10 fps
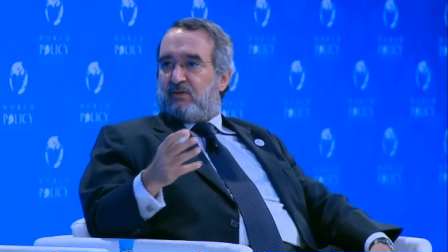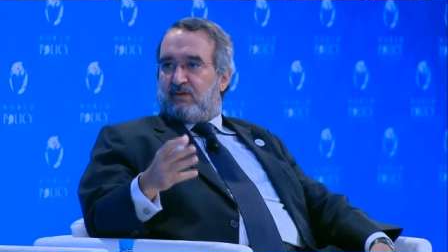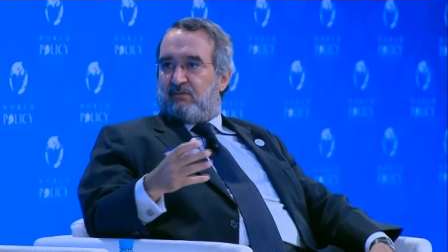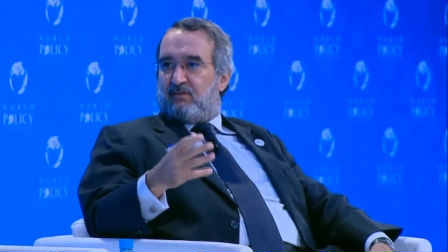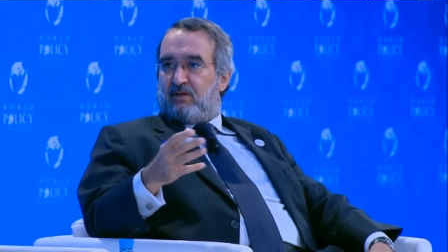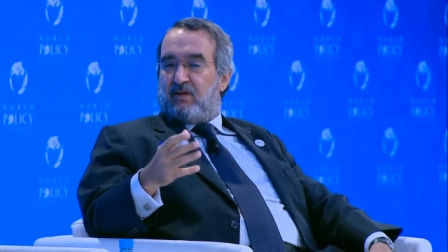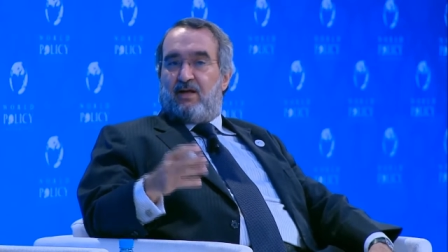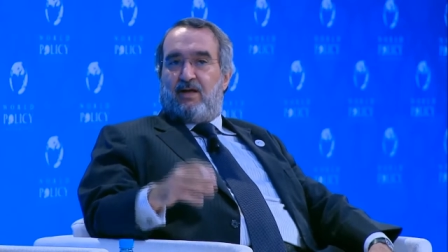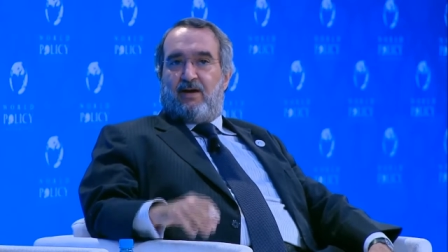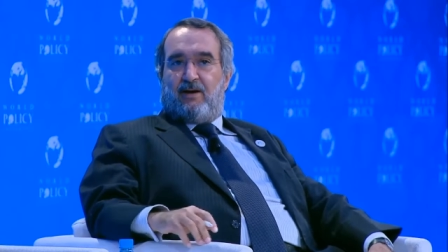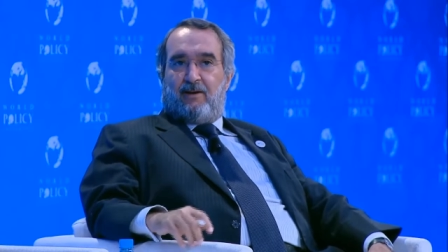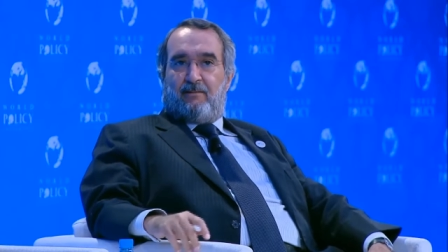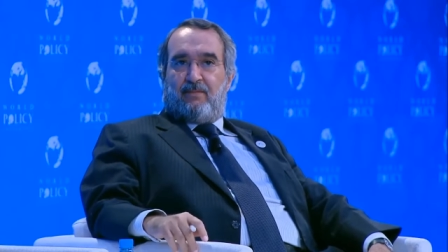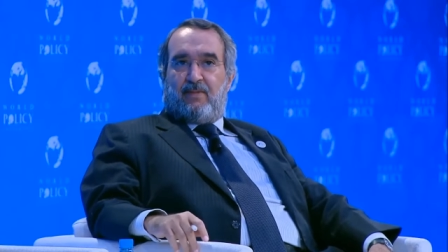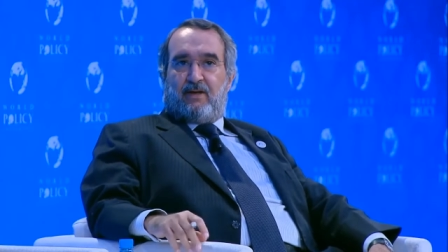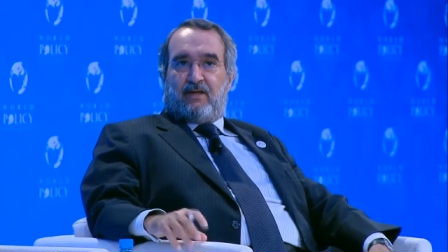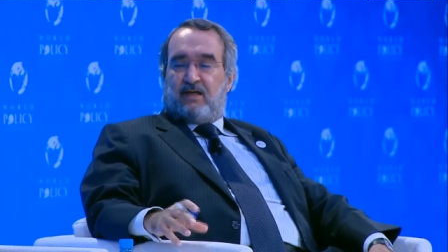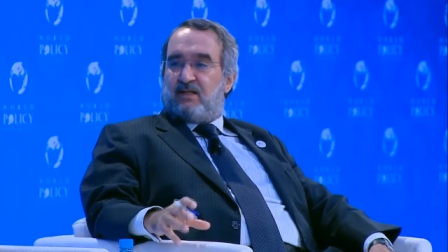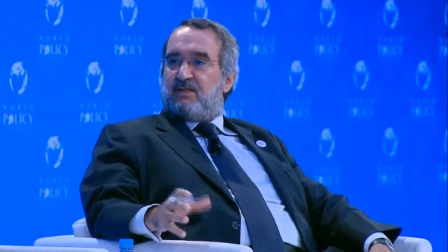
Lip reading: whatever current